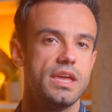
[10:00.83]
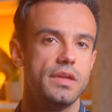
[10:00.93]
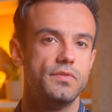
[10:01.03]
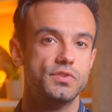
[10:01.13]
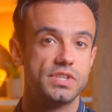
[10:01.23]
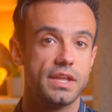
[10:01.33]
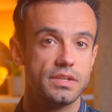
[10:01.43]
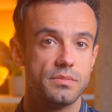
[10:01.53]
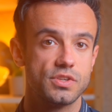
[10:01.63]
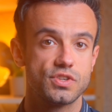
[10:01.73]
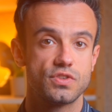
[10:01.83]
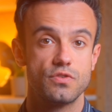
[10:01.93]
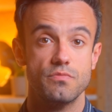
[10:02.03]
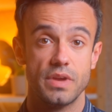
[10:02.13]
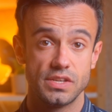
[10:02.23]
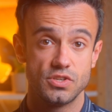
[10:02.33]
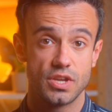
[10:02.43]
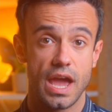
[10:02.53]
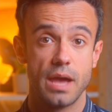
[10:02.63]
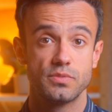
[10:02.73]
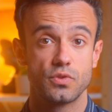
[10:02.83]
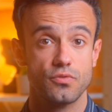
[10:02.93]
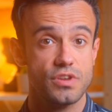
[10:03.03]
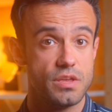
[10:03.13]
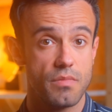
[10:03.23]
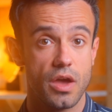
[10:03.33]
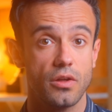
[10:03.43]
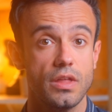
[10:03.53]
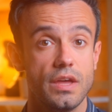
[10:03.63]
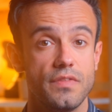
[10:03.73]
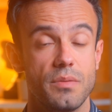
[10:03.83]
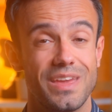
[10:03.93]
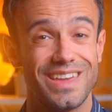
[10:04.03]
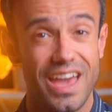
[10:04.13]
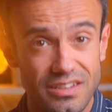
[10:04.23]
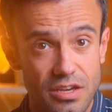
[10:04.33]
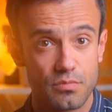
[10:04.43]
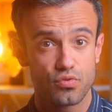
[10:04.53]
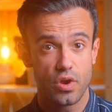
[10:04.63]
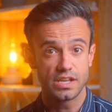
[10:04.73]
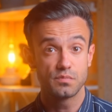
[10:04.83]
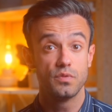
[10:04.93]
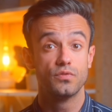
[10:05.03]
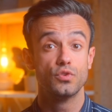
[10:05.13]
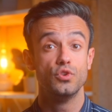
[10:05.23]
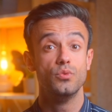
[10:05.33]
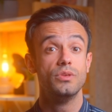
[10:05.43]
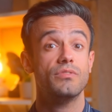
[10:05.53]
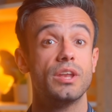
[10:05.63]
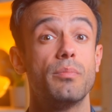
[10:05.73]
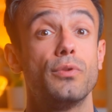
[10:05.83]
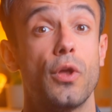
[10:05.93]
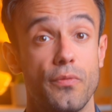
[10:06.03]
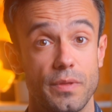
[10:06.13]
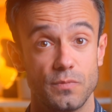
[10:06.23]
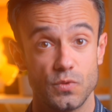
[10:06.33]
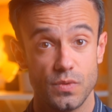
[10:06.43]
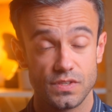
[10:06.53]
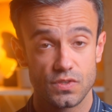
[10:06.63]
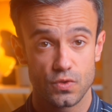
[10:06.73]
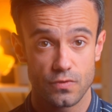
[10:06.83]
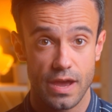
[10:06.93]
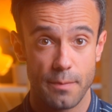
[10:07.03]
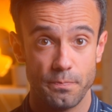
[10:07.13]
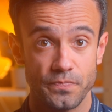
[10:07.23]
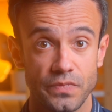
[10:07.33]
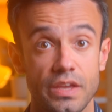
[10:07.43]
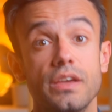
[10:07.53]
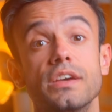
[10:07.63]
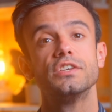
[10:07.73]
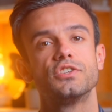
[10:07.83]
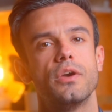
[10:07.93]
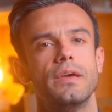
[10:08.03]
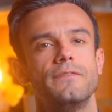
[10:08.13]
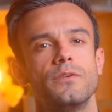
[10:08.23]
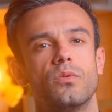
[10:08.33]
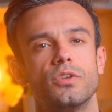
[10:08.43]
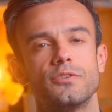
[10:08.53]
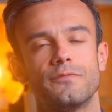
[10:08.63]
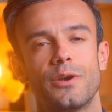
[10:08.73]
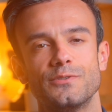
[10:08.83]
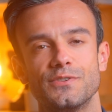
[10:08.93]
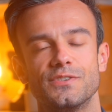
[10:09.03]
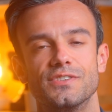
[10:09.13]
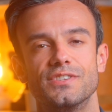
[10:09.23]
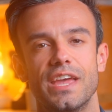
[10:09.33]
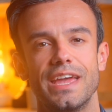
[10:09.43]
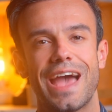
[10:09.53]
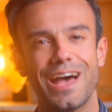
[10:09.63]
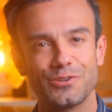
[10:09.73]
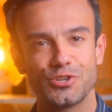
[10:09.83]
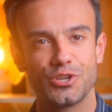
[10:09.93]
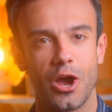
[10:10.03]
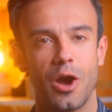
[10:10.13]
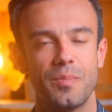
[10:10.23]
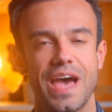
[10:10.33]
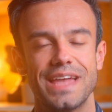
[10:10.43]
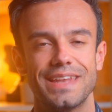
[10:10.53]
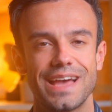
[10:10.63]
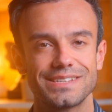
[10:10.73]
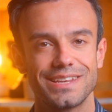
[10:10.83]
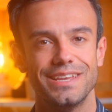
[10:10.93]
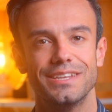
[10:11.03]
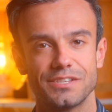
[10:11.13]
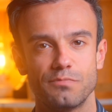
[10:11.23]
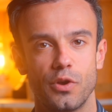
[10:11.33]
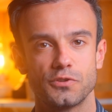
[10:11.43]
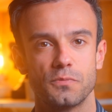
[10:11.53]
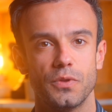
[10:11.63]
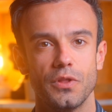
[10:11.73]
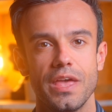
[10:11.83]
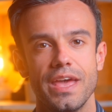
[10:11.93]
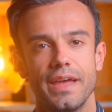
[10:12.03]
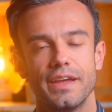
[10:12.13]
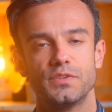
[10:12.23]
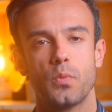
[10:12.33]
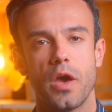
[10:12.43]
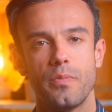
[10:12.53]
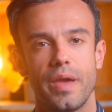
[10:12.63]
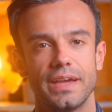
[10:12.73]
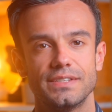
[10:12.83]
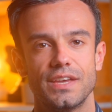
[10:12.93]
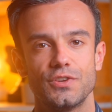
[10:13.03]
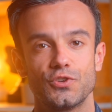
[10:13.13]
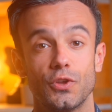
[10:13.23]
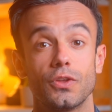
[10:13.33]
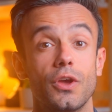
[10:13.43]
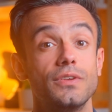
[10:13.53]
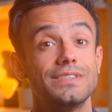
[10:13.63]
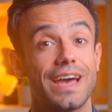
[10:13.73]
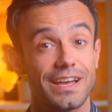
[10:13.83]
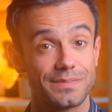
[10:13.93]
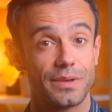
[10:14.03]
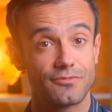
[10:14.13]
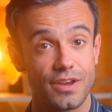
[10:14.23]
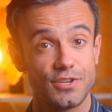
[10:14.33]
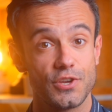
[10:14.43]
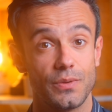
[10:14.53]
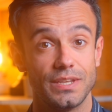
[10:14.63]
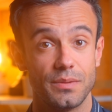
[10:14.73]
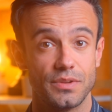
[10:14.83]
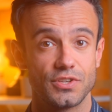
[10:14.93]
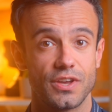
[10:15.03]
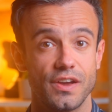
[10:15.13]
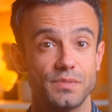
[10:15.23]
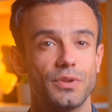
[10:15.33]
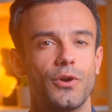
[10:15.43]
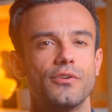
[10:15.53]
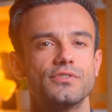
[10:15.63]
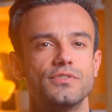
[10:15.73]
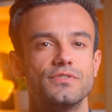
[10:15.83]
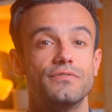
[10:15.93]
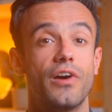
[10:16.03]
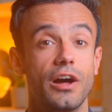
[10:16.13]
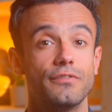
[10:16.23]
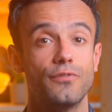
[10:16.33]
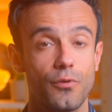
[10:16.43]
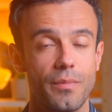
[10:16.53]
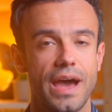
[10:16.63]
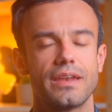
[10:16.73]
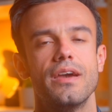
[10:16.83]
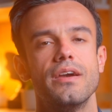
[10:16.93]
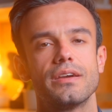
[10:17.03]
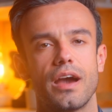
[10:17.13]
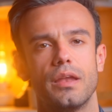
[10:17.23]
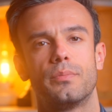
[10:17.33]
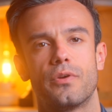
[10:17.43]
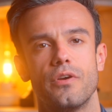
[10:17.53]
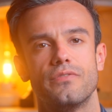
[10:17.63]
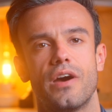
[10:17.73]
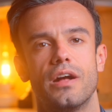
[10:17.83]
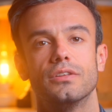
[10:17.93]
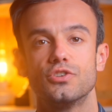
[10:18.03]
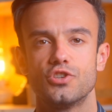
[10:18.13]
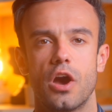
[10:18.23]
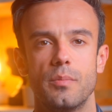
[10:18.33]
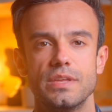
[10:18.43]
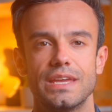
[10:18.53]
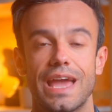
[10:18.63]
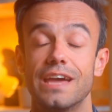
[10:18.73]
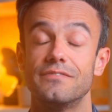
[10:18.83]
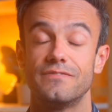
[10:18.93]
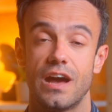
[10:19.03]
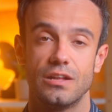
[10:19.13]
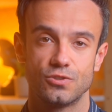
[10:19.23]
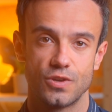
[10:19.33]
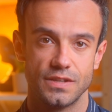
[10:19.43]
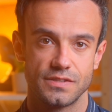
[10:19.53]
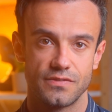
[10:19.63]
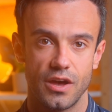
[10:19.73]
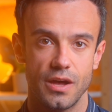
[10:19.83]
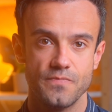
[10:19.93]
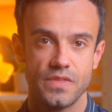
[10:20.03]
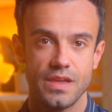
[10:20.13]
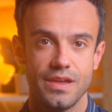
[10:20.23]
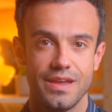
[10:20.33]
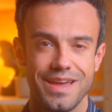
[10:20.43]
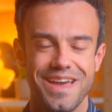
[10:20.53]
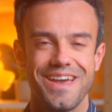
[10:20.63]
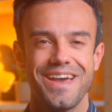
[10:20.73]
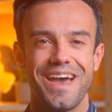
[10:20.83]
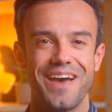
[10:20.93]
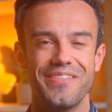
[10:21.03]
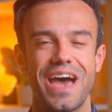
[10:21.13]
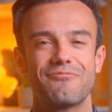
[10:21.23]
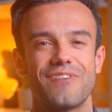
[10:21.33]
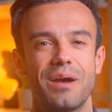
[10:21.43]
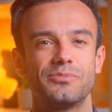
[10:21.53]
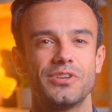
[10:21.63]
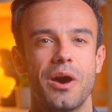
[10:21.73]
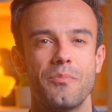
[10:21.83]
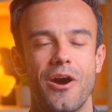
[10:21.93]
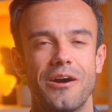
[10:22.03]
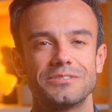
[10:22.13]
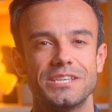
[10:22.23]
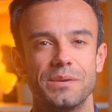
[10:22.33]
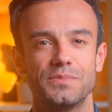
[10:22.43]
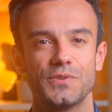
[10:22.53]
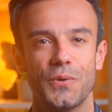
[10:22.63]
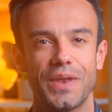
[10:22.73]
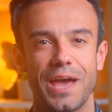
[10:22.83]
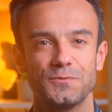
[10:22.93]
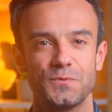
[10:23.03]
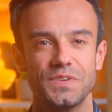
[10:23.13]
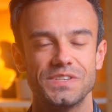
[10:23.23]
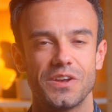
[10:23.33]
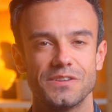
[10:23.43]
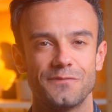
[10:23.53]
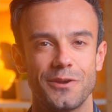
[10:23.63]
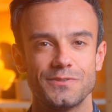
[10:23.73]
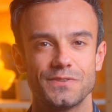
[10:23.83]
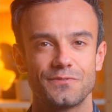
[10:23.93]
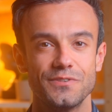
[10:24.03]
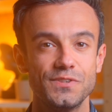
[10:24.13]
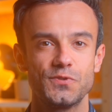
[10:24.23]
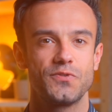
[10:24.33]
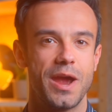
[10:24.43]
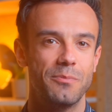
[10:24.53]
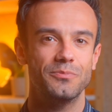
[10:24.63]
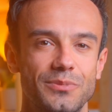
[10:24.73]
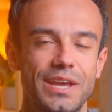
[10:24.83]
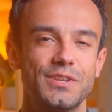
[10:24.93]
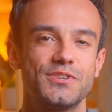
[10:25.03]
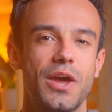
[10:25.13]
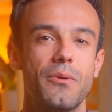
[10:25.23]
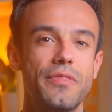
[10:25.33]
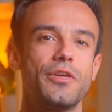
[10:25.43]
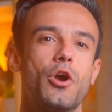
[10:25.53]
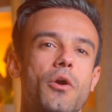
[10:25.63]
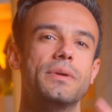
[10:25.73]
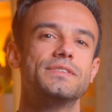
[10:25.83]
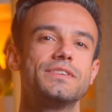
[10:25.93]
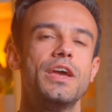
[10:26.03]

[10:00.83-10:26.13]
if you send images through messaging apps or email, they may get compressed before you even upload them to Instagram. So if you want your photos to stay as sharp and as clean as possible, it's worth paying attention not only to aspect ratio and image size, but also to file format, color profile, sharpening, and file transfer. And that wraps up our tips on how to resize photos for Instagram. Let us know in the comments